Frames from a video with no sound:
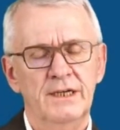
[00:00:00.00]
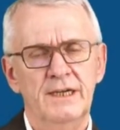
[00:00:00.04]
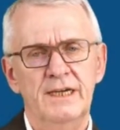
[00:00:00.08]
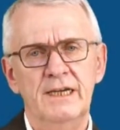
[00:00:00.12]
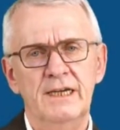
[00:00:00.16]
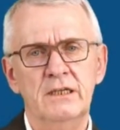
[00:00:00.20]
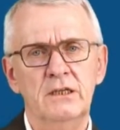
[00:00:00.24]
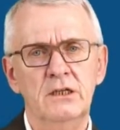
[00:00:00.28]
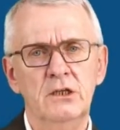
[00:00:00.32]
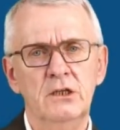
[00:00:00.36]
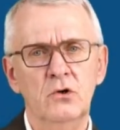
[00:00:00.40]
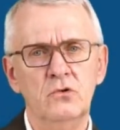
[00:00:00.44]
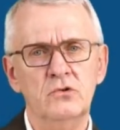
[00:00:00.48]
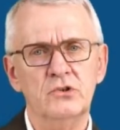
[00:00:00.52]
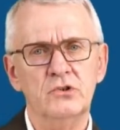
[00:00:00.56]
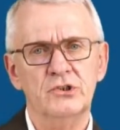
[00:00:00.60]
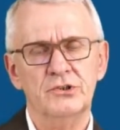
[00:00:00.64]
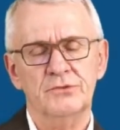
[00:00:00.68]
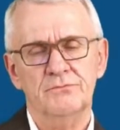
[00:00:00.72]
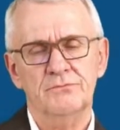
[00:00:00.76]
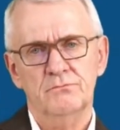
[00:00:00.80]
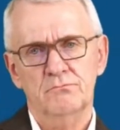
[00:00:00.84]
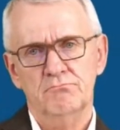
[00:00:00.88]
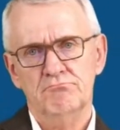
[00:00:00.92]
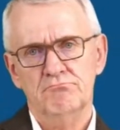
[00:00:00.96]
It
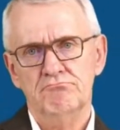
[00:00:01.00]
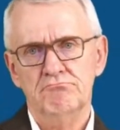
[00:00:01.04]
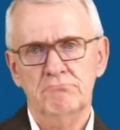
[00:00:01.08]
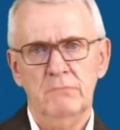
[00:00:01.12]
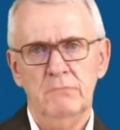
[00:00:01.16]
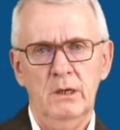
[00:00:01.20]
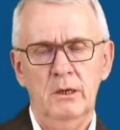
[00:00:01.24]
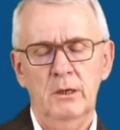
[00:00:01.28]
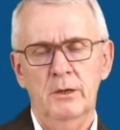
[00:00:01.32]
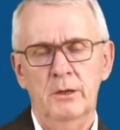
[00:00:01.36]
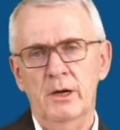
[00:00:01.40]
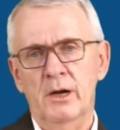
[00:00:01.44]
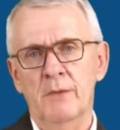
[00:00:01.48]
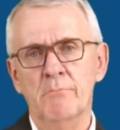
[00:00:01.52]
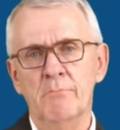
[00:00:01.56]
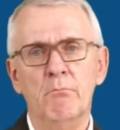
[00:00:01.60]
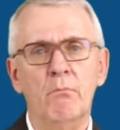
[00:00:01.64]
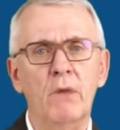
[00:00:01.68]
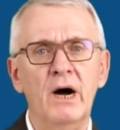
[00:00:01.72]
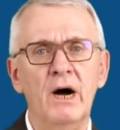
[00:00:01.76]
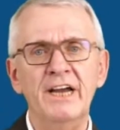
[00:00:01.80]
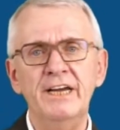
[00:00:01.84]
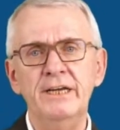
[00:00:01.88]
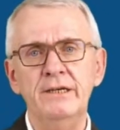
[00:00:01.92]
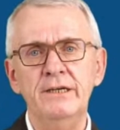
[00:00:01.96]
looks a
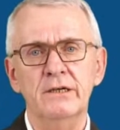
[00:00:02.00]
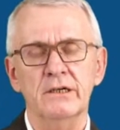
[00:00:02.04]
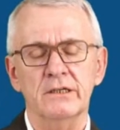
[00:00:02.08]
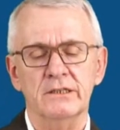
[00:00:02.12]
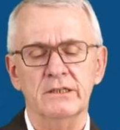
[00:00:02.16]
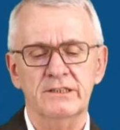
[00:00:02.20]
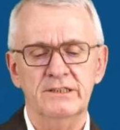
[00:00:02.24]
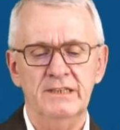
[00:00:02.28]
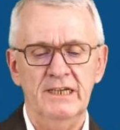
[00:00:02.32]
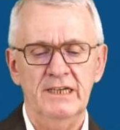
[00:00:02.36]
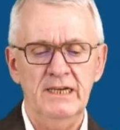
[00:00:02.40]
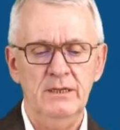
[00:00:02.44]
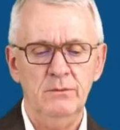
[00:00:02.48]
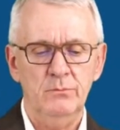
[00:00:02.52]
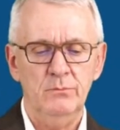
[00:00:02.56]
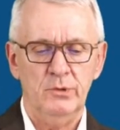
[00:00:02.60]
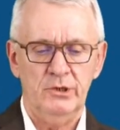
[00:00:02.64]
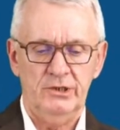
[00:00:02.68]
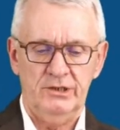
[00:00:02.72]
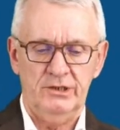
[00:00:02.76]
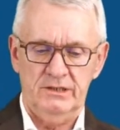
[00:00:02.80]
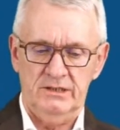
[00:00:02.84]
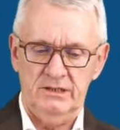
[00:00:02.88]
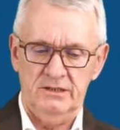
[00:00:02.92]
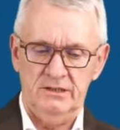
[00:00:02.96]
minor thing,
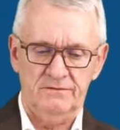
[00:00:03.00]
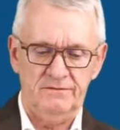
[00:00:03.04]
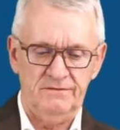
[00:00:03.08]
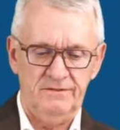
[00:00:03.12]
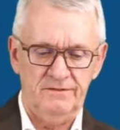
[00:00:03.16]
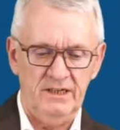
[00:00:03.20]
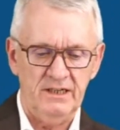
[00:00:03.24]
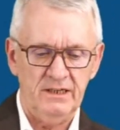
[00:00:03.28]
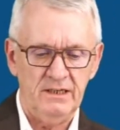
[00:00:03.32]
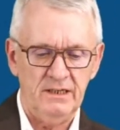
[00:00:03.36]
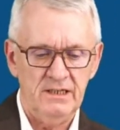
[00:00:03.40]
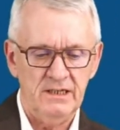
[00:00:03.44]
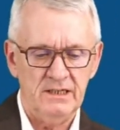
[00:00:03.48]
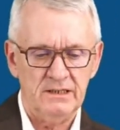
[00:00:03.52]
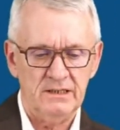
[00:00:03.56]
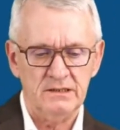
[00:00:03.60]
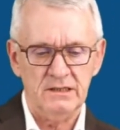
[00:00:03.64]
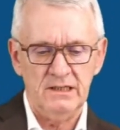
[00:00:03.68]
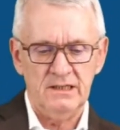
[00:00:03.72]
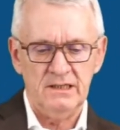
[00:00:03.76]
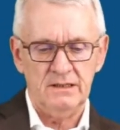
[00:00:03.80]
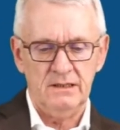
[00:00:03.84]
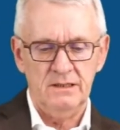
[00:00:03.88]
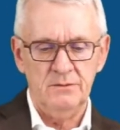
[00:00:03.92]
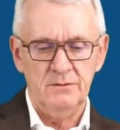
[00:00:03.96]
but it is very
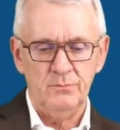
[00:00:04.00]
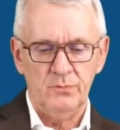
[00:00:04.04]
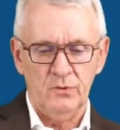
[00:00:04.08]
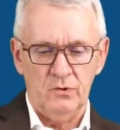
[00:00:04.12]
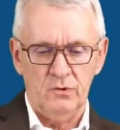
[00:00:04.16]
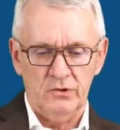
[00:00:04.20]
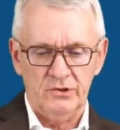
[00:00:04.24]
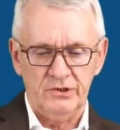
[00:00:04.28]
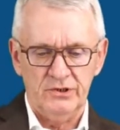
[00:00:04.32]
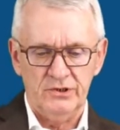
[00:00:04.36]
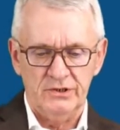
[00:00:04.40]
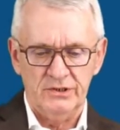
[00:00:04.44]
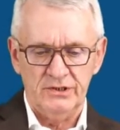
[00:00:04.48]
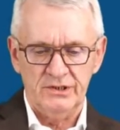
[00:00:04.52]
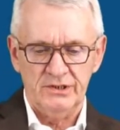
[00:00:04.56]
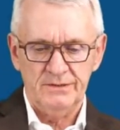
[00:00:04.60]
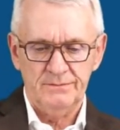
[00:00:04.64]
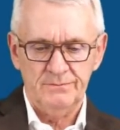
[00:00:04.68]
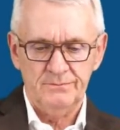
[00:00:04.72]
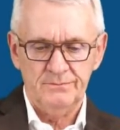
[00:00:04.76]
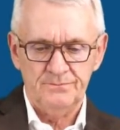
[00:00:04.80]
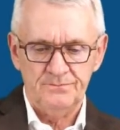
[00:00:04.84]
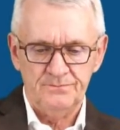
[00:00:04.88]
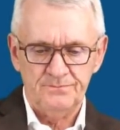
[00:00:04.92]
important.